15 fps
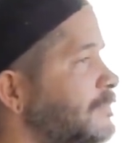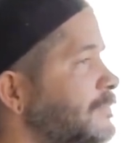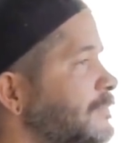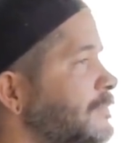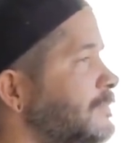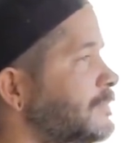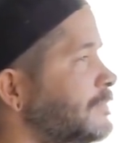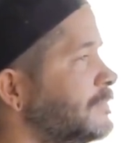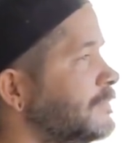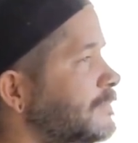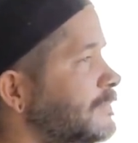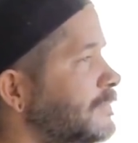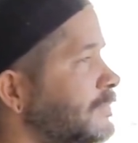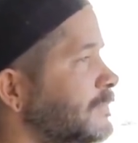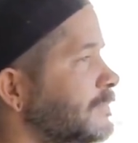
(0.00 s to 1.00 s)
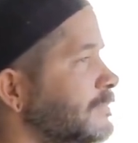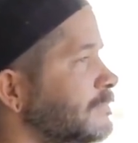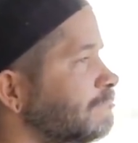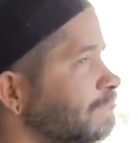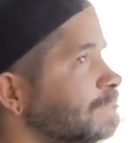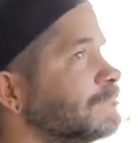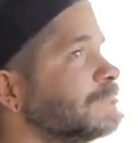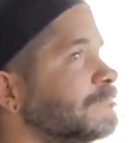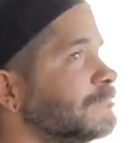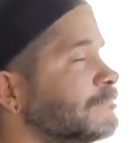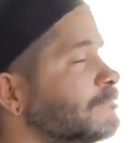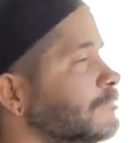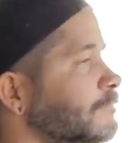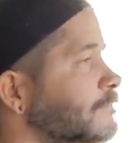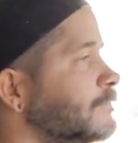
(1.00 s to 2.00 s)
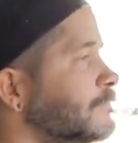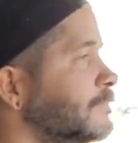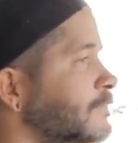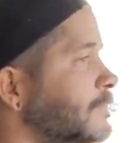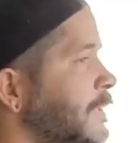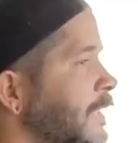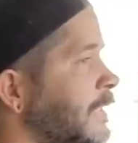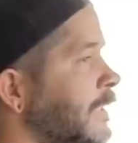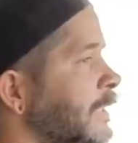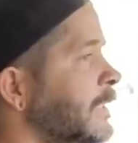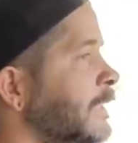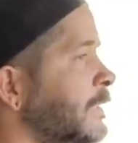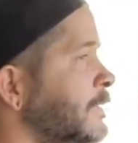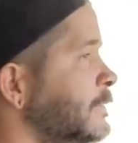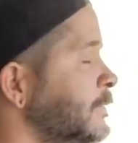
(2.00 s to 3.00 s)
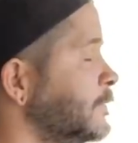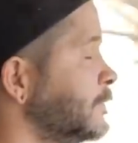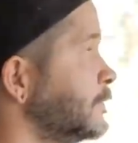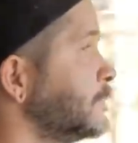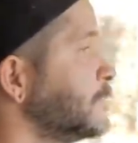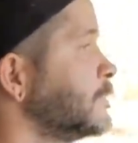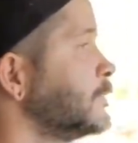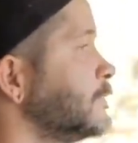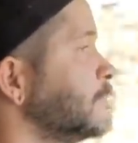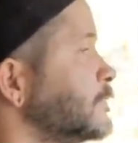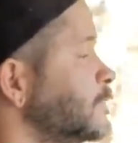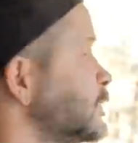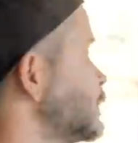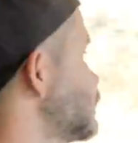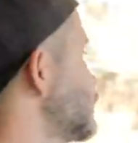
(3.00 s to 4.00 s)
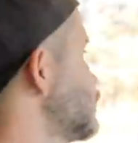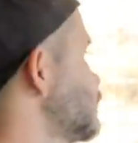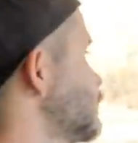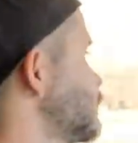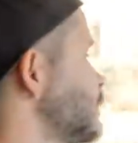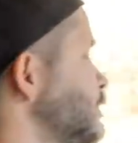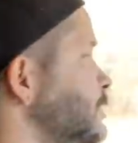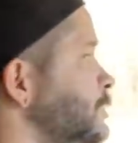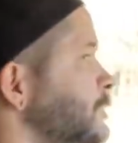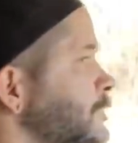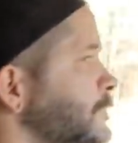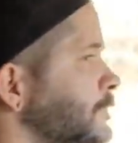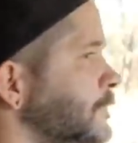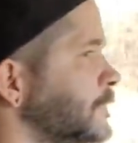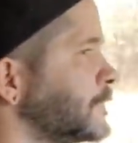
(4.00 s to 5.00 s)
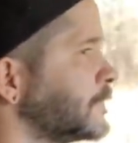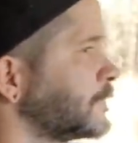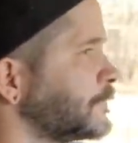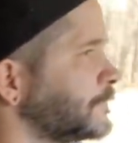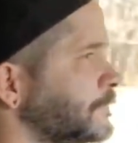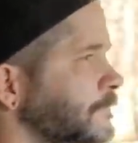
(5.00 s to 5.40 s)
(silent)